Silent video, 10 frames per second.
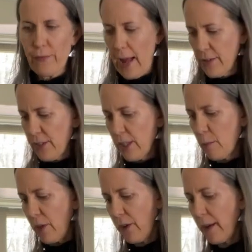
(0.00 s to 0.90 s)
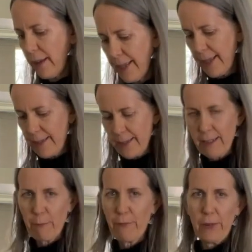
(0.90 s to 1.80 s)
faster, but you're going to let it
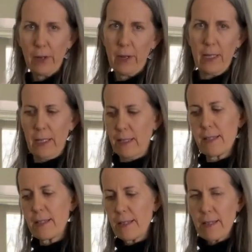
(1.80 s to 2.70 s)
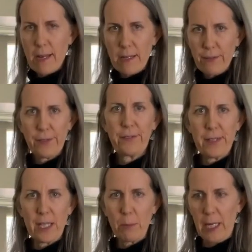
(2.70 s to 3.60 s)
steep for 10 to
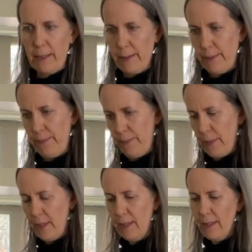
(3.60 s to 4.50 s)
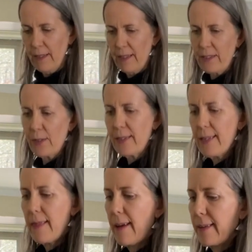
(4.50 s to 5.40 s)
15 minutes. So
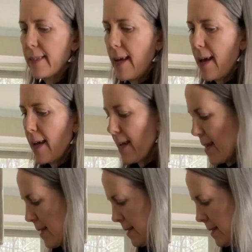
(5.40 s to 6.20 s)
set that aside.